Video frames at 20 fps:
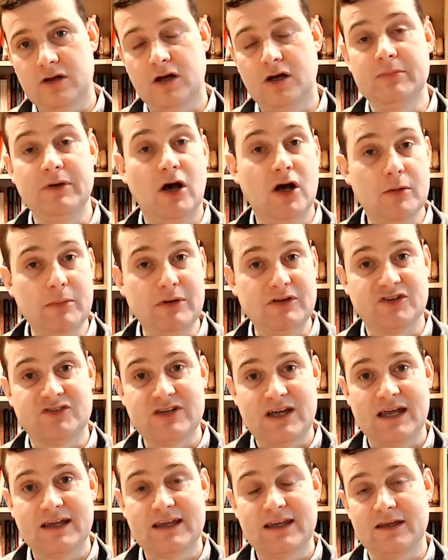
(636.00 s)
armies
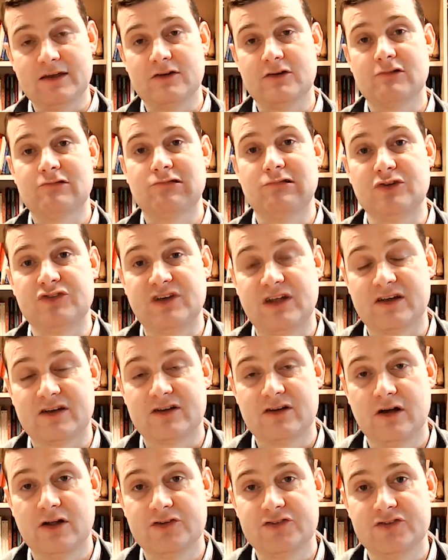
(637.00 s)
attacking Crusader
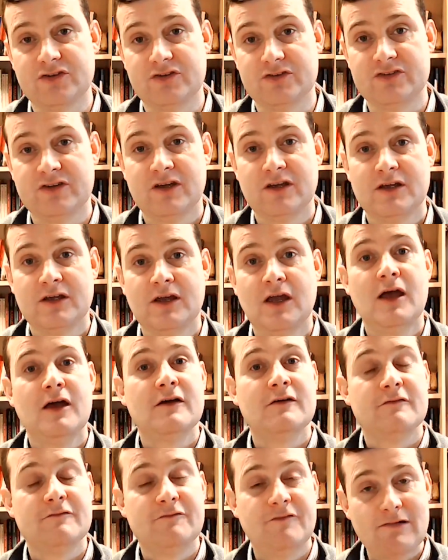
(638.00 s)
castles
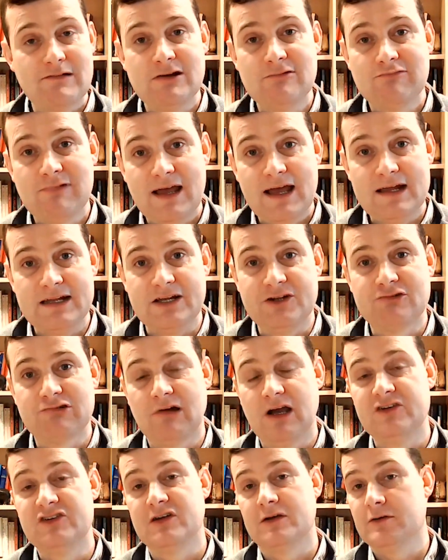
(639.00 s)
very rarely
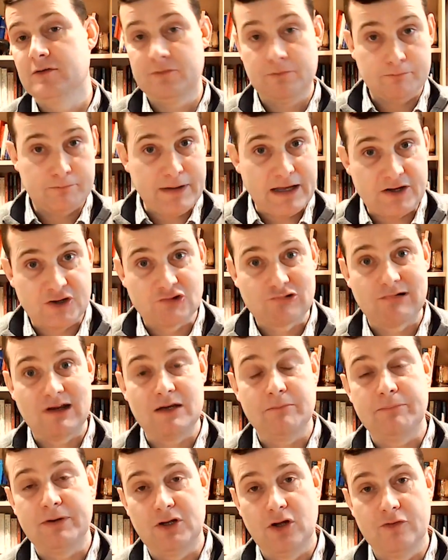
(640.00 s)
try to
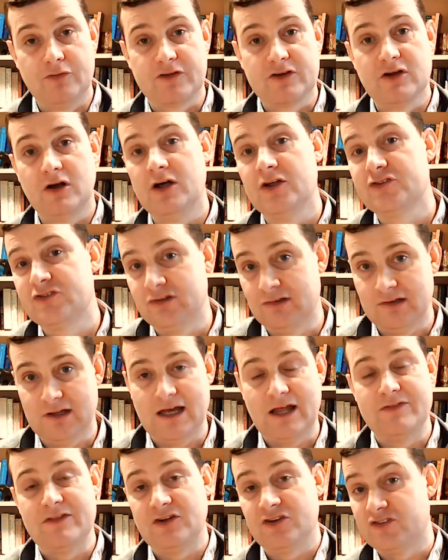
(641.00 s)
penetrate beyond the castle
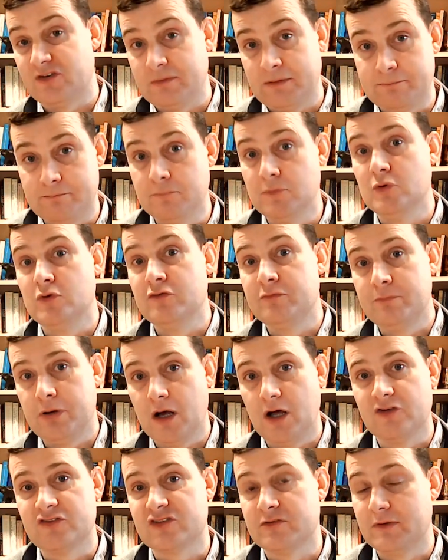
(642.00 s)
and then just simply move
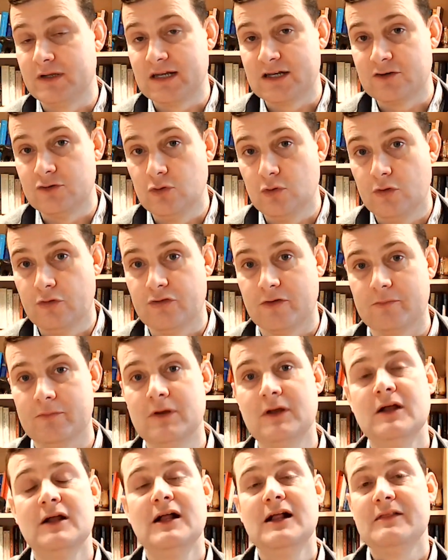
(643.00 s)
past them and ignore them.
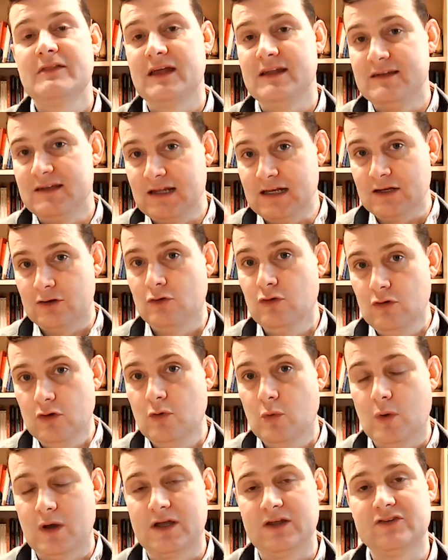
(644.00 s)
They nearly
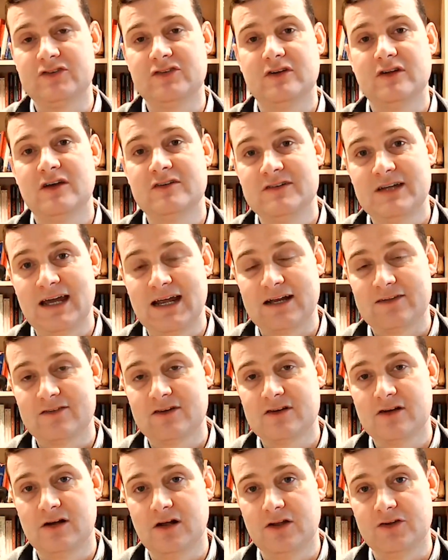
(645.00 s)
always attack the
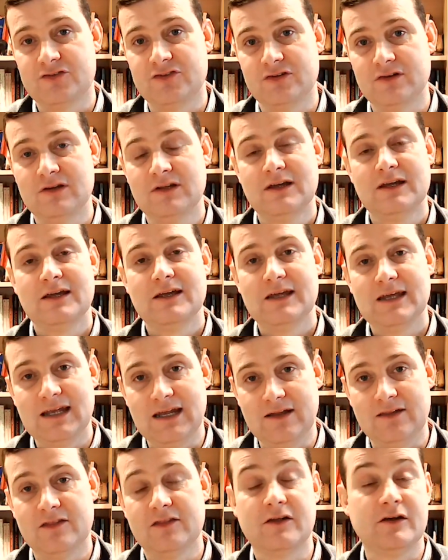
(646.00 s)
castle
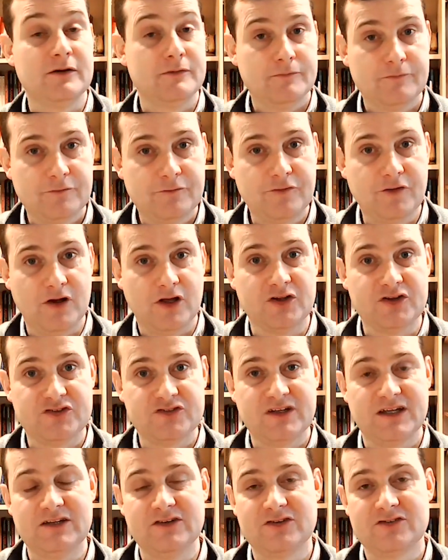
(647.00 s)
in the first
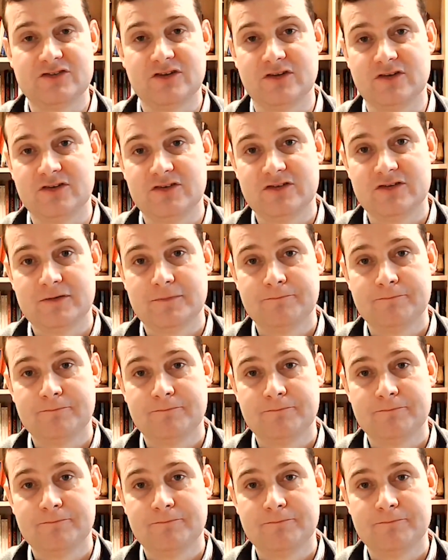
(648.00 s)
instance.